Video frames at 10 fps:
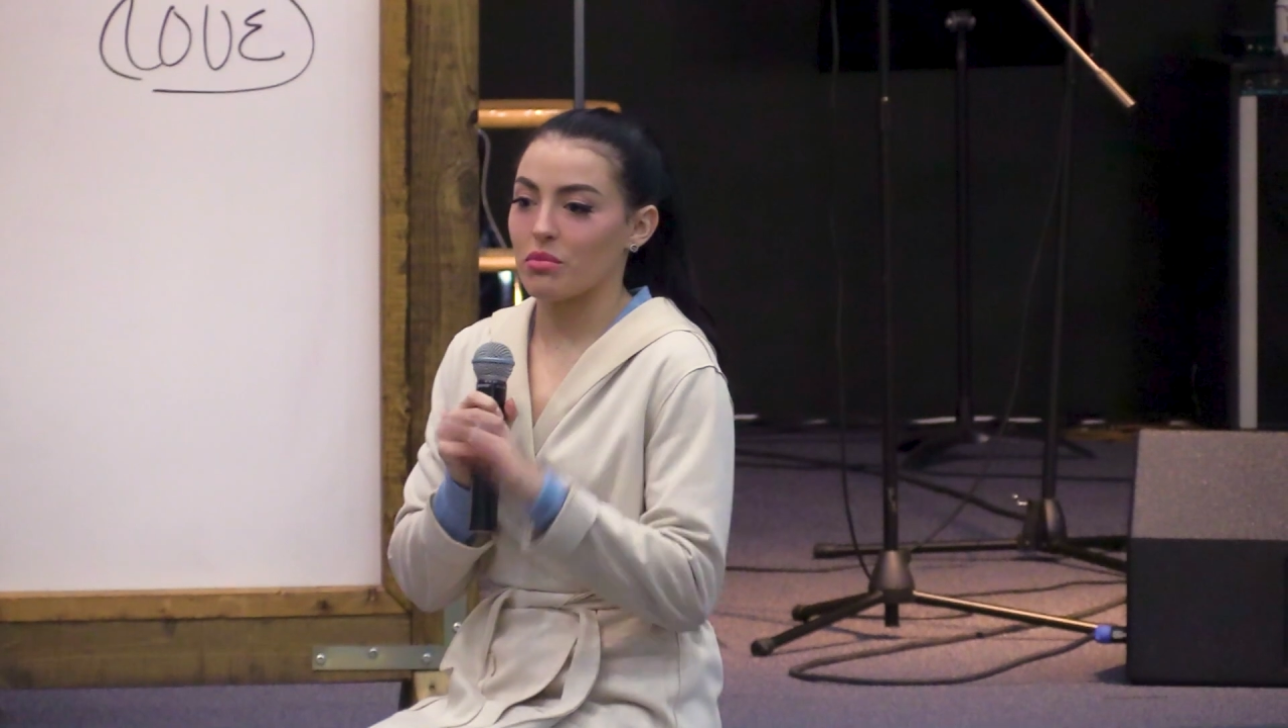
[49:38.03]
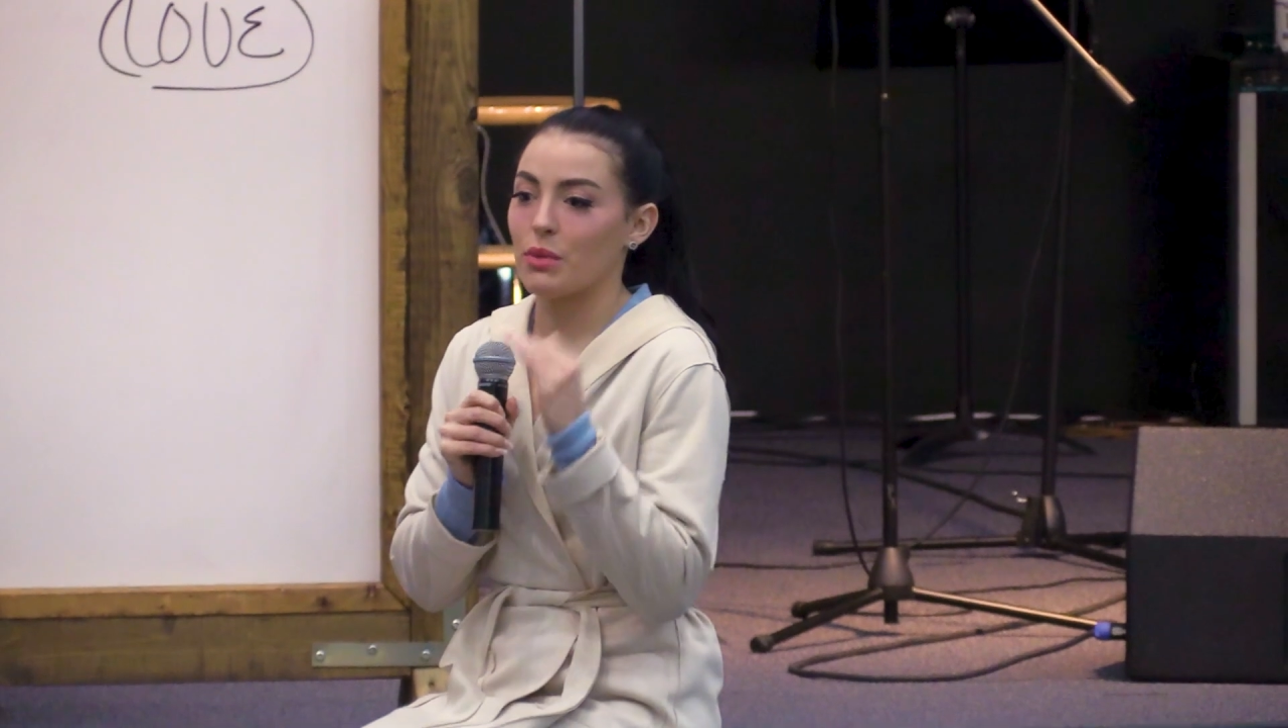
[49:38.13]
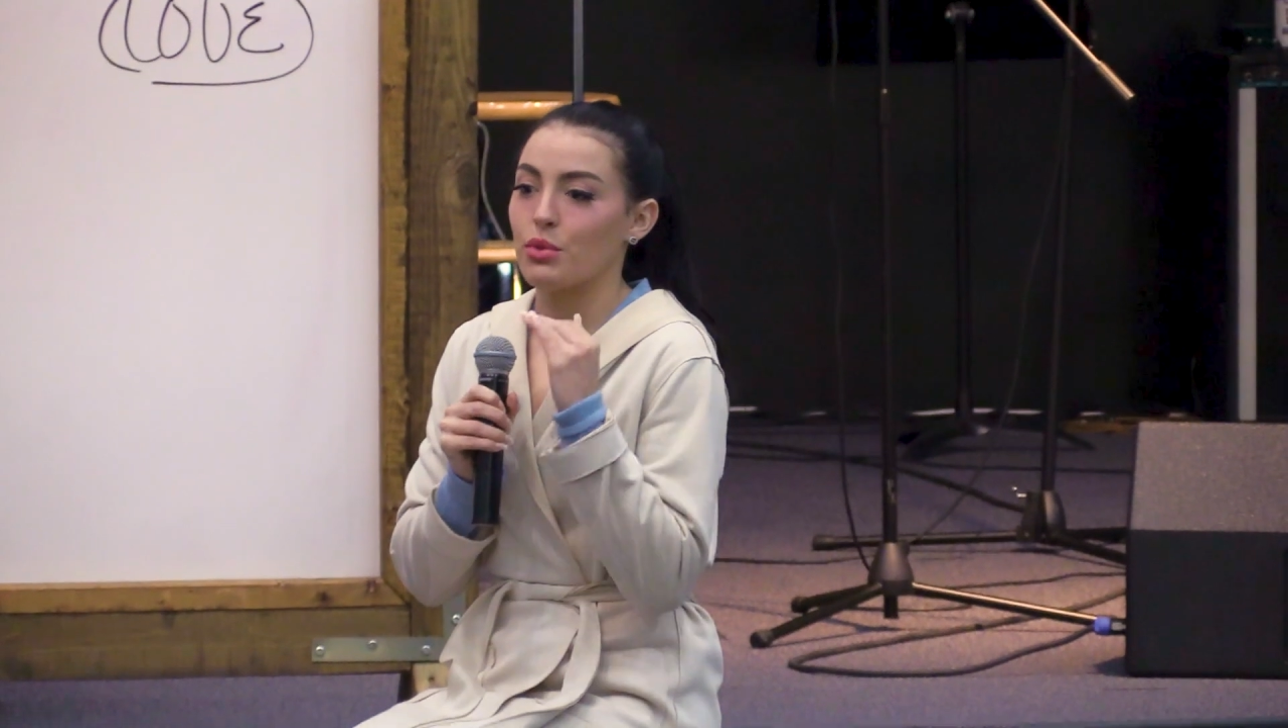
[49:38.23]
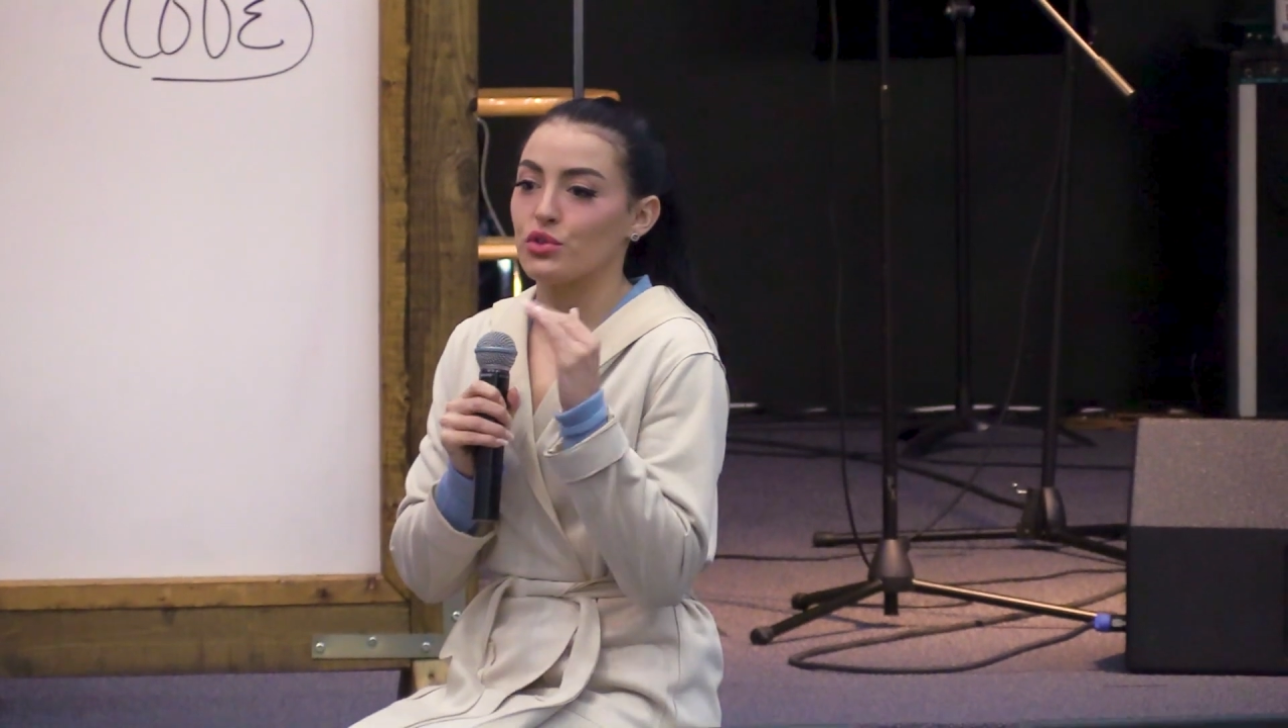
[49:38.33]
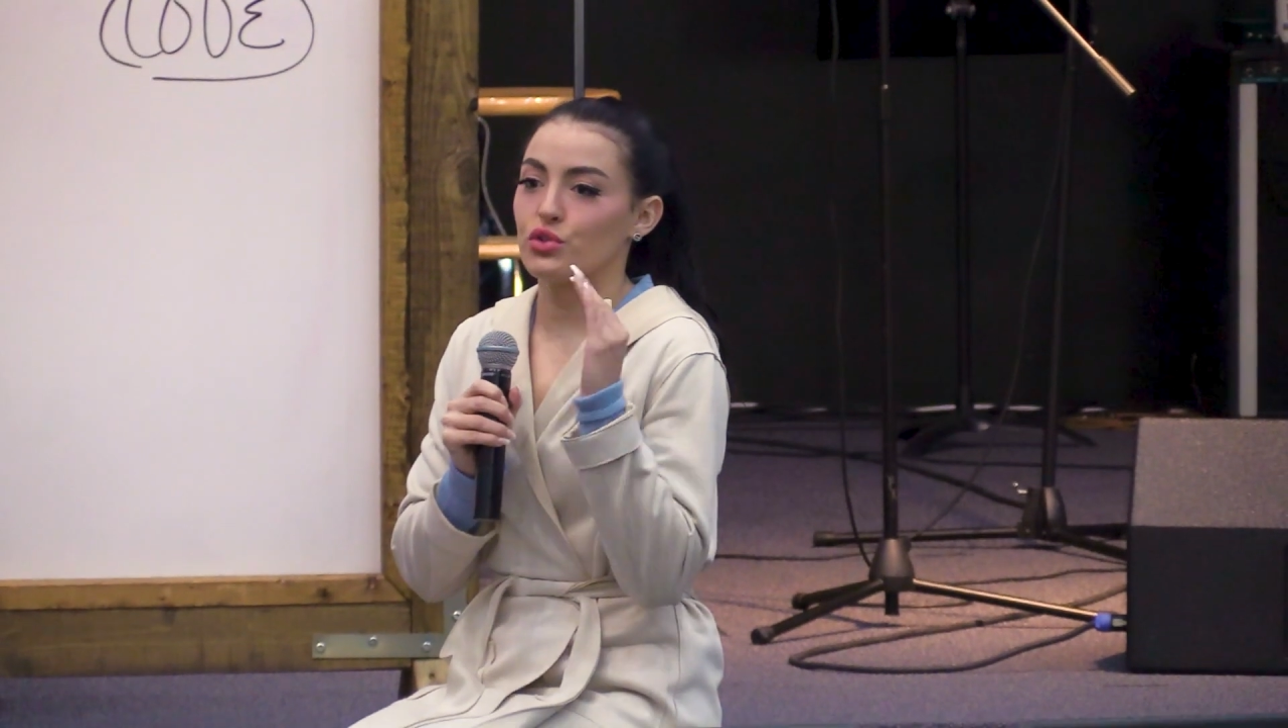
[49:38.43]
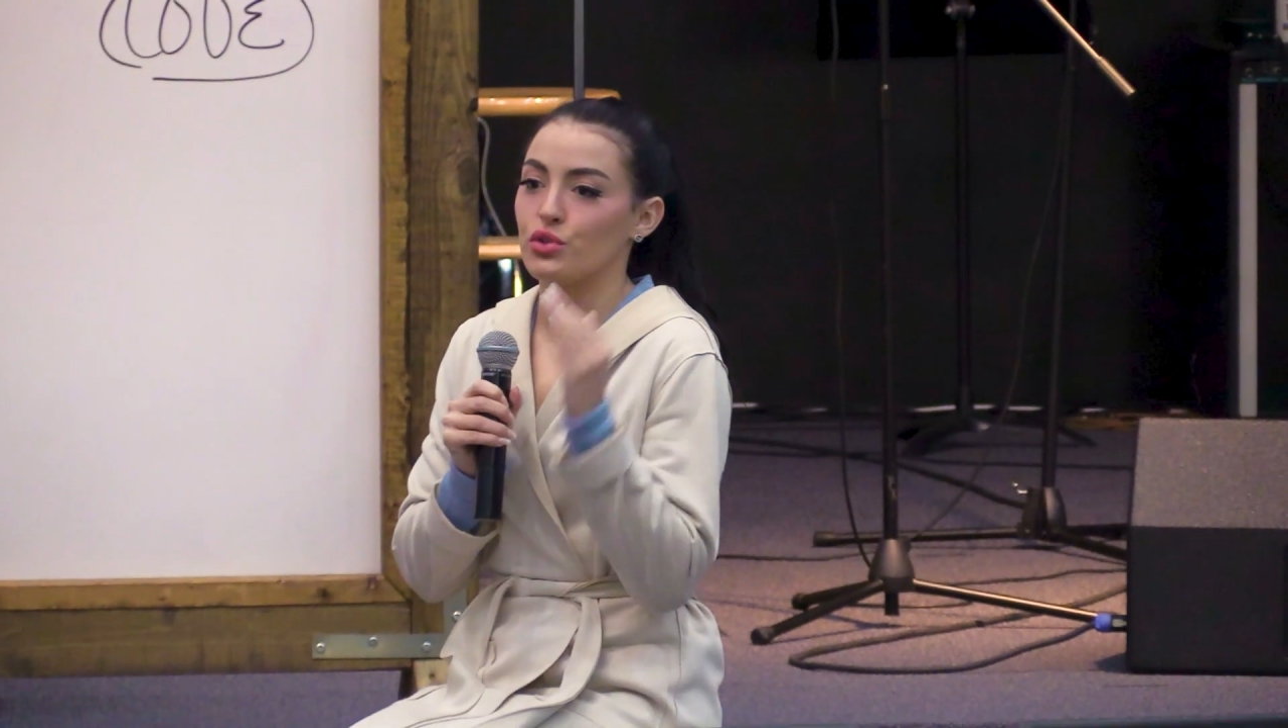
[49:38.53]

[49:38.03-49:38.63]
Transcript: people to